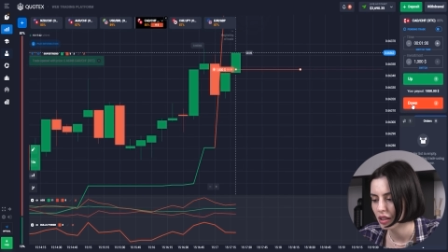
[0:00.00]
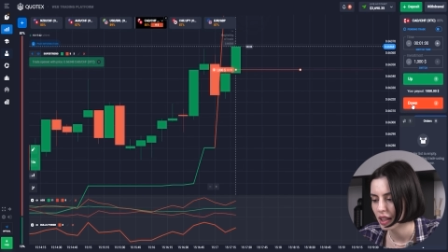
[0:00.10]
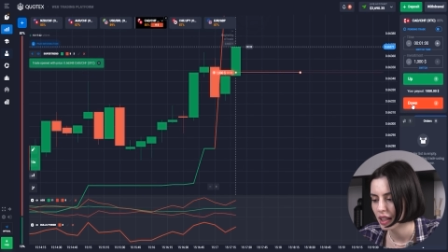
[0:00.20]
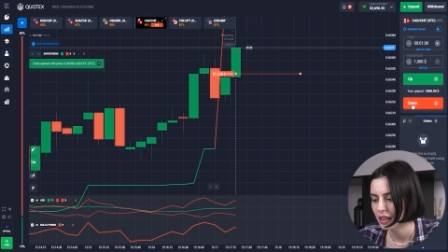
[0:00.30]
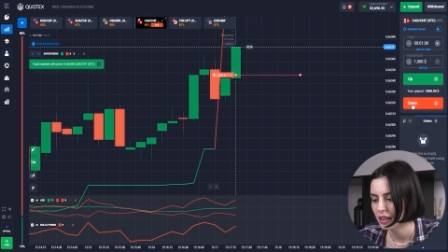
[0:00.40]
on
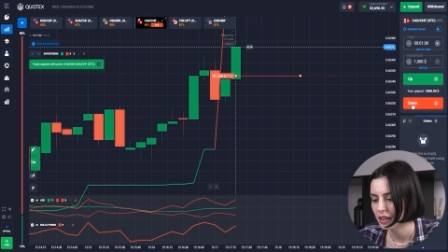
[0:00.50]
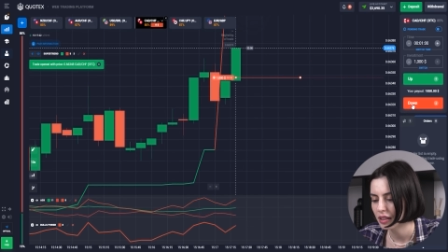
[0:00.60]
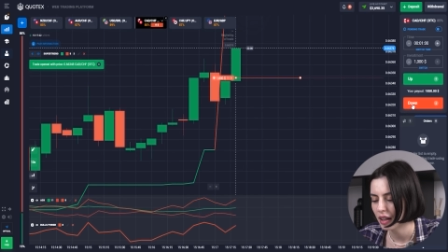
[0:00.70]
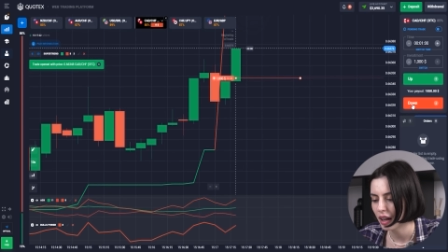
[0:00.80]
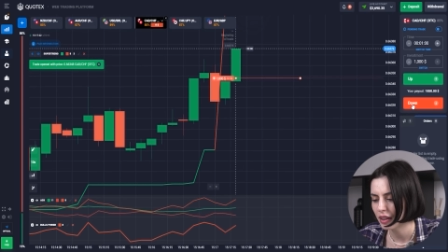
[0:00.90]
it?
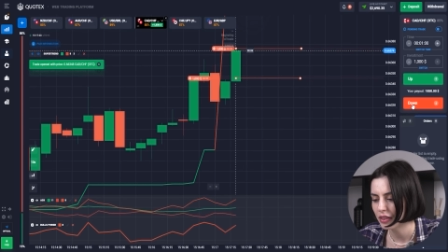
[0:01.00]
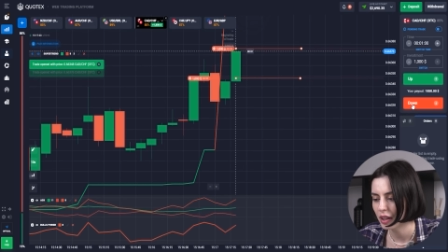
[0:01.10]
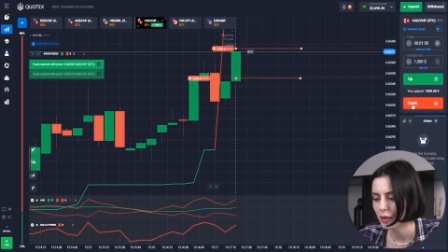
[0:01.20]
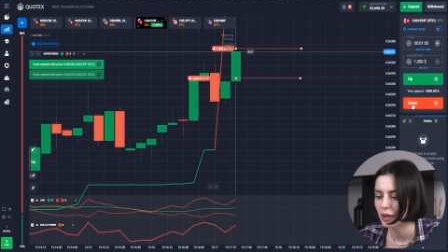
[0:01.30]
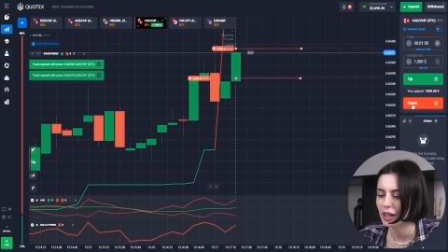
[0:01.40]
I
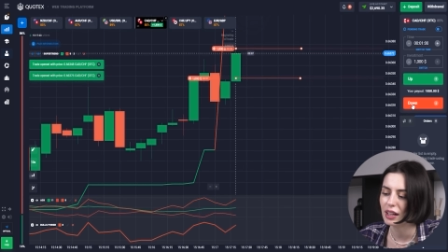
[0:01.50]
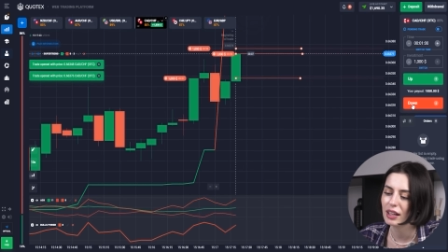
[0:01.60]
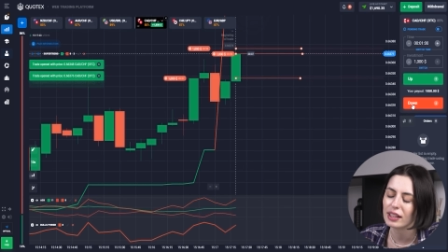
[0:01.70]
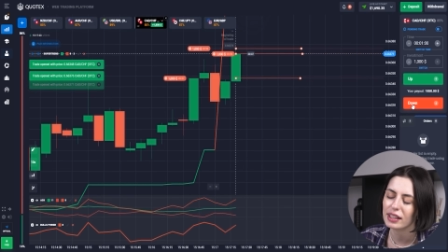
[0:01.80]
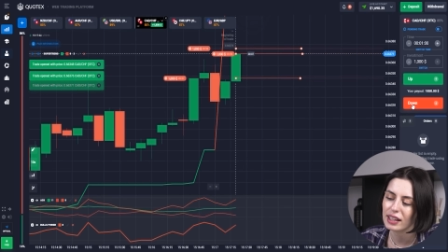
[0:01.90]
think we
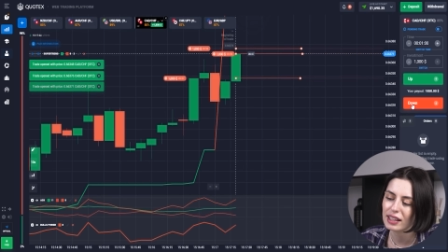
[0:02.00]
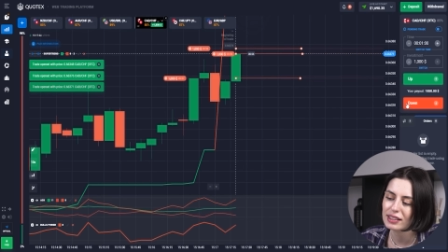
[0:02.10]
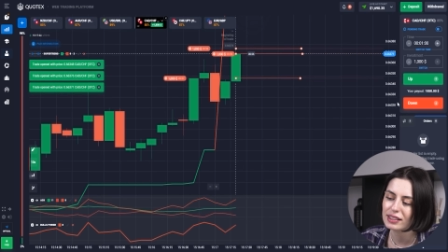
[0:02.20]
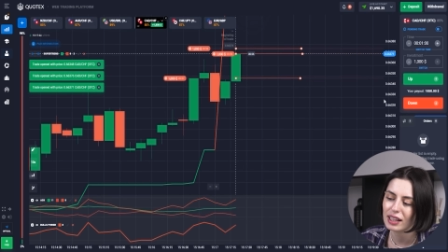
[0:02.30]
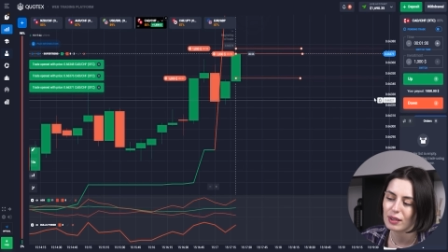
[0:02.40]
gotta
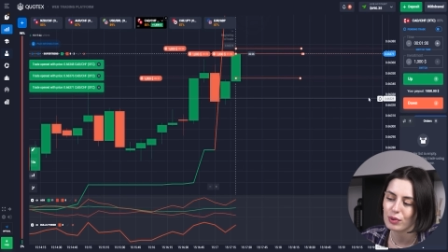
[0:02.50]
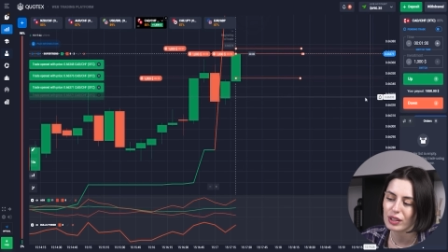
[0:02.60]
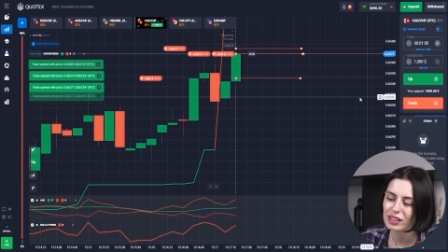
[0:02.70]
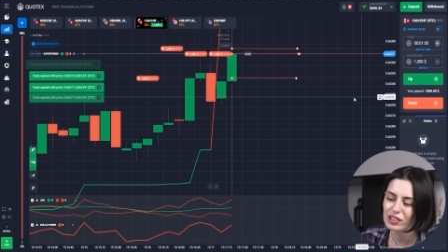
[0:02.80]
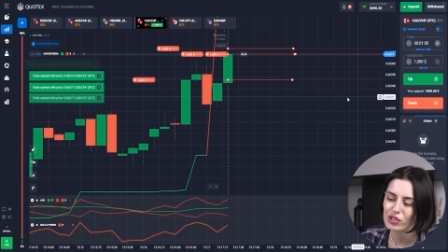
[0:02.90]
get
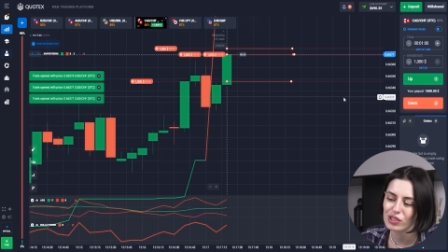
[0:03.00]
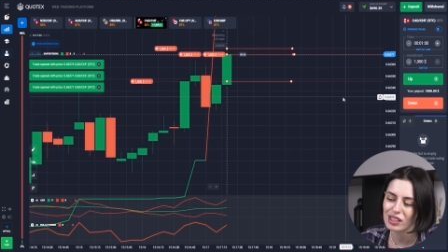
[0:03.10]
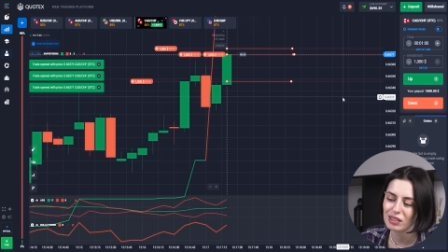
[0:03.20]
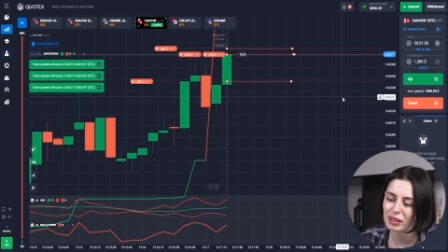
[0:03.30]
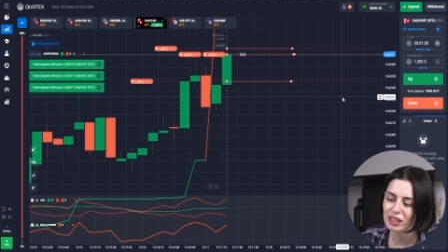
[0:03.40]
downward
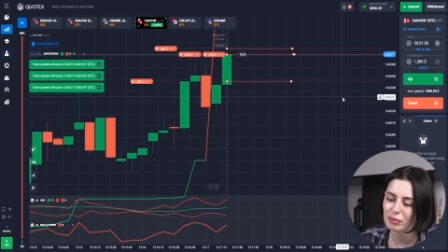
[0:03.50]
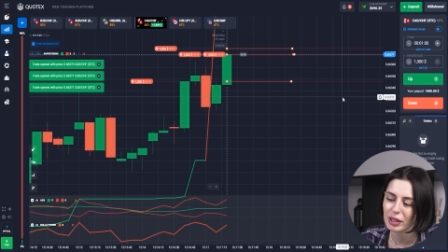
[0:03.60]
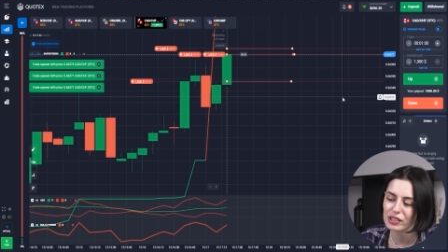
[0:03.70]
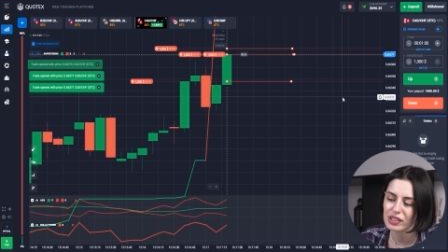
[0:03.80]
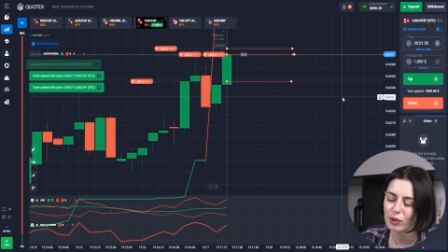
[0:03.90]
just in a minute
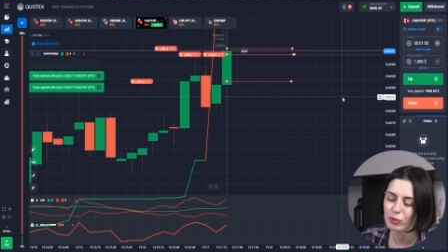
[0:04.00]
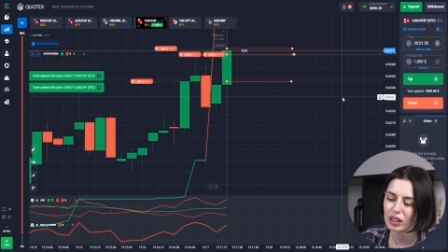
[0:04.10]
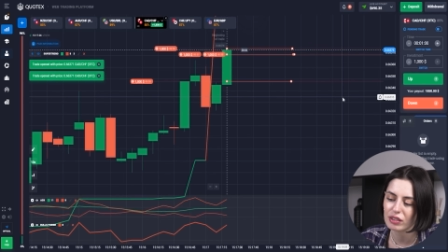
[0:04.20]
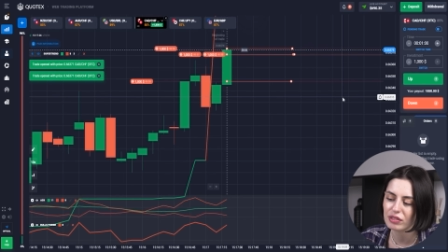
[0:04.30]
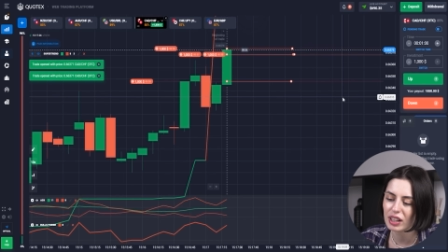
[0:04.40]
because now
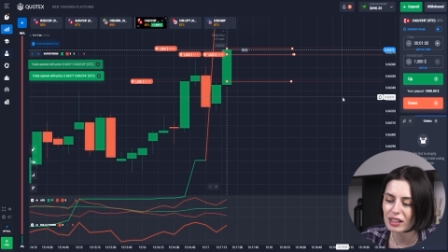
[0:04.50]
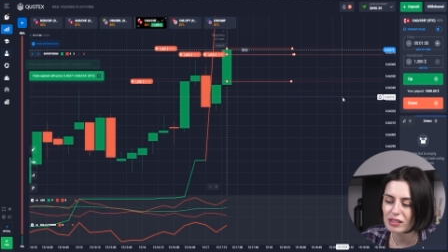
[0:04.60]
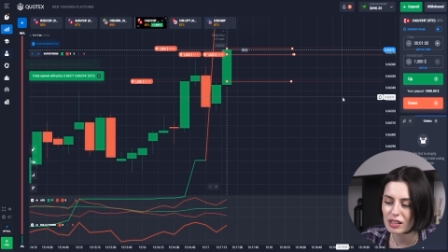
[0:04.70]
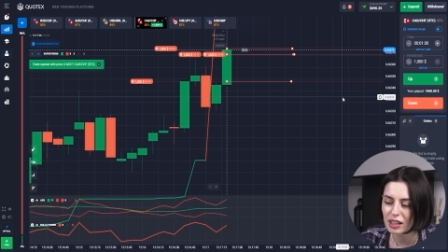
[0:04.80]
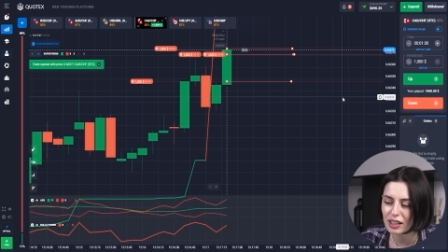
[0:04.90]
we are
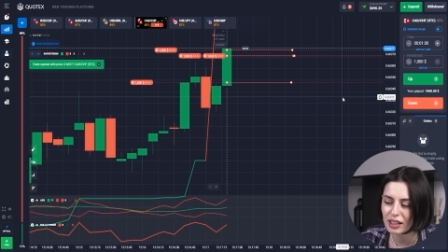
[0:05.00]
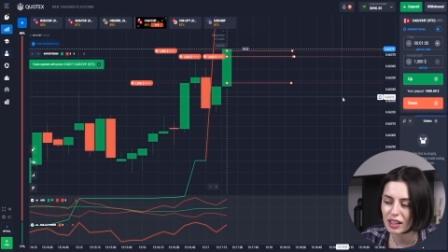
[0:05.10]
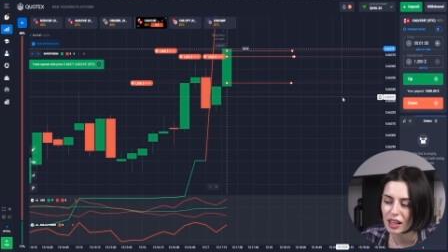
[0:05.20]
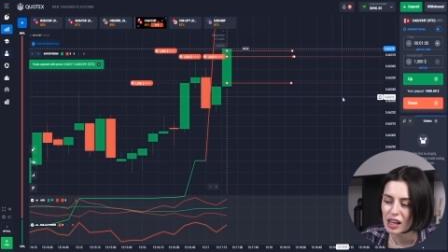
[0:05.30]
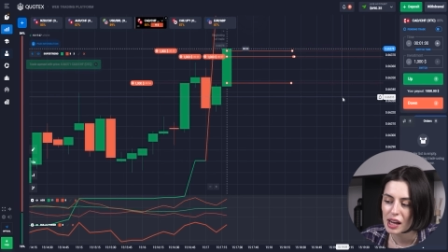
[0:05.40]
rising,